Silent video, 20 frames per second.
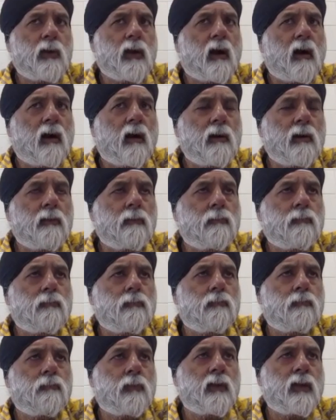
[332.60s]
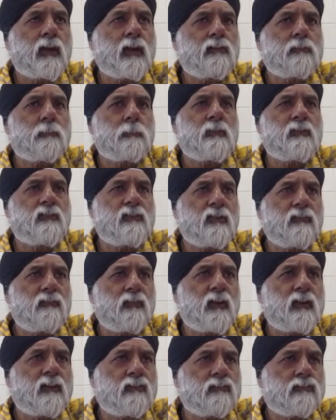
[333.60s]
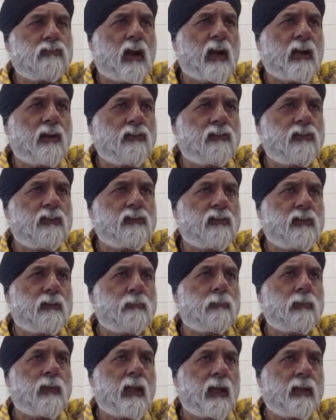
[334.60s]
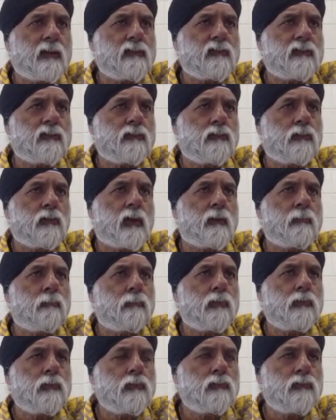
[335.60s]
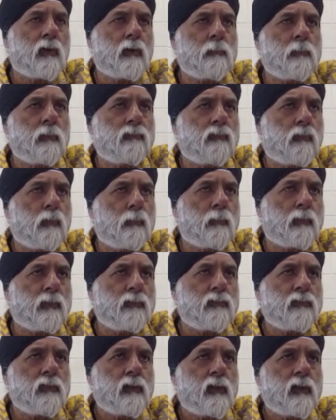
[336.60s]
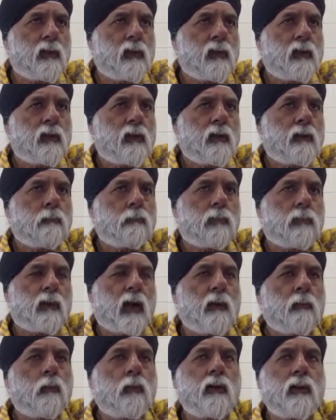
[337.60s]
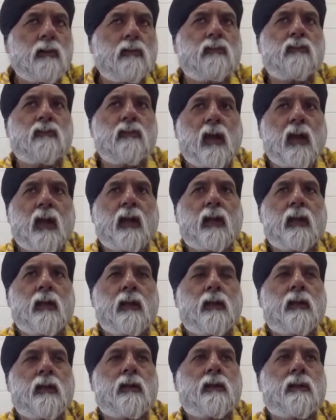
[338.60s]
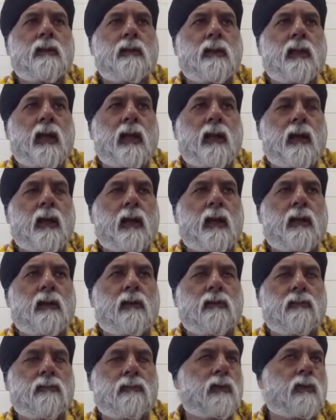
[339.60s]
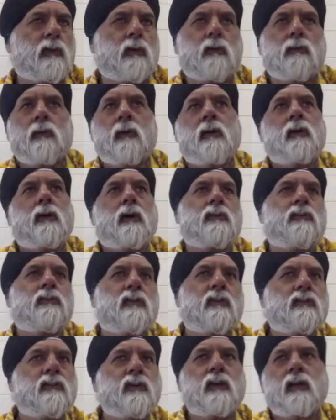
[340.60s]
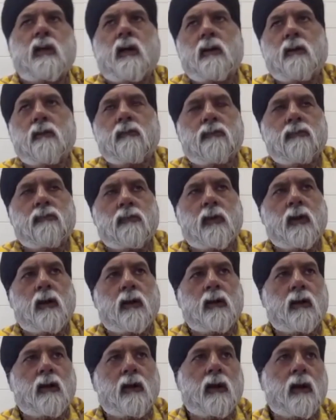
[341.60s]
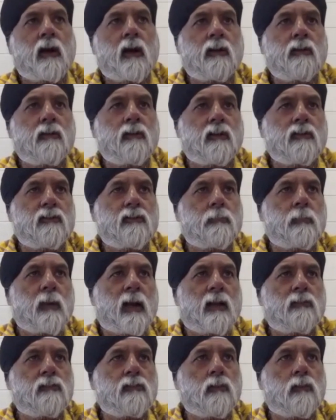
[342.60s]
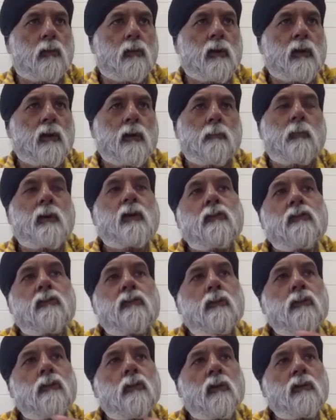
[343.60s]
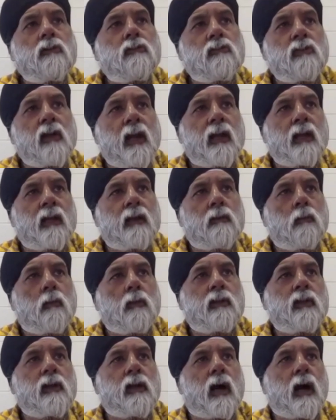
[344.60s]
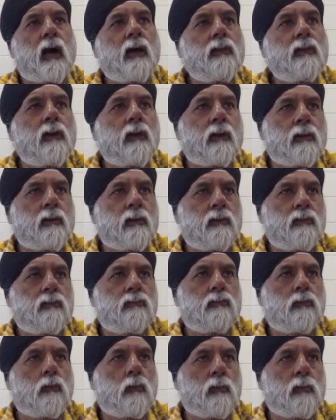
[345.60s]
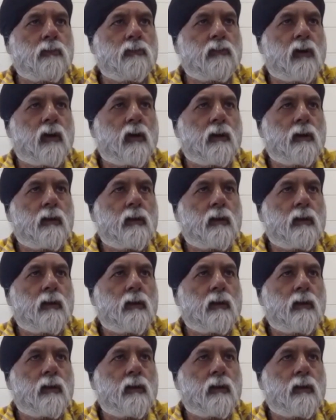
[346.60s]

are putting specific strategies in place to improve our performance. But I wouldn't say that a 16 out of 100 is a bad score, because you're not saying what the other scores are.